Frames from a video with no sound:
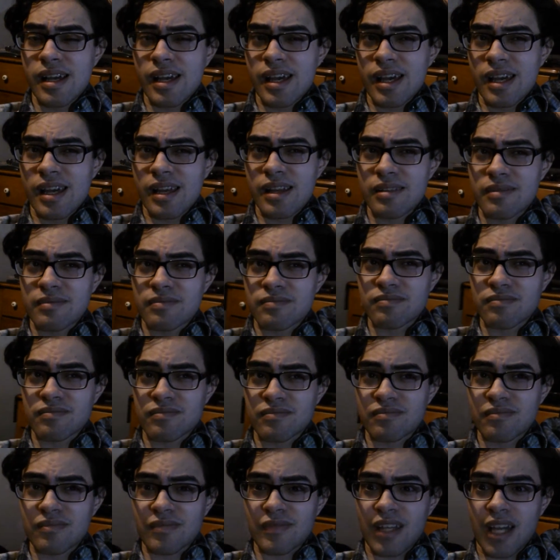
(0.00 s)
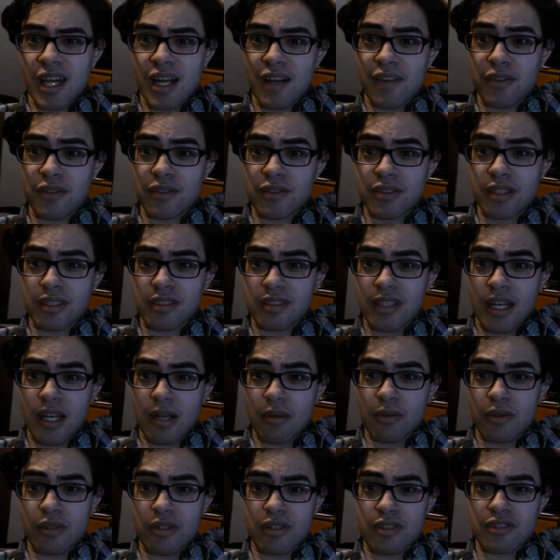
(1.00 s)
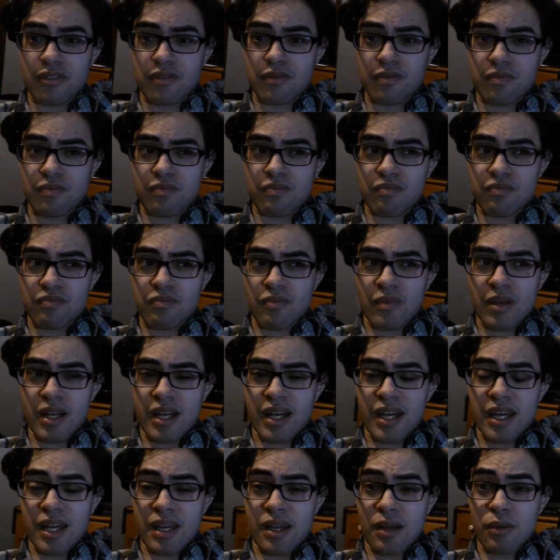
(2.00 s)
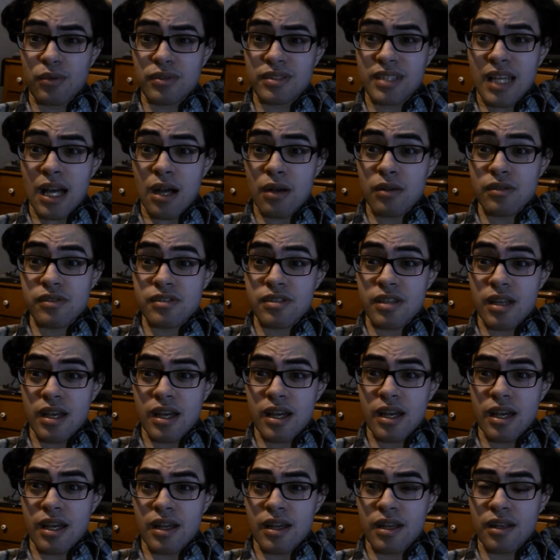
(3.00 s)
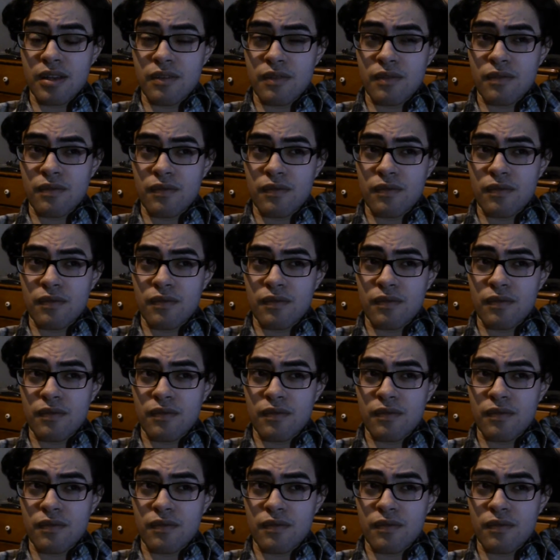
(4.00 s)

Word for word: and out of those six hours, I was outside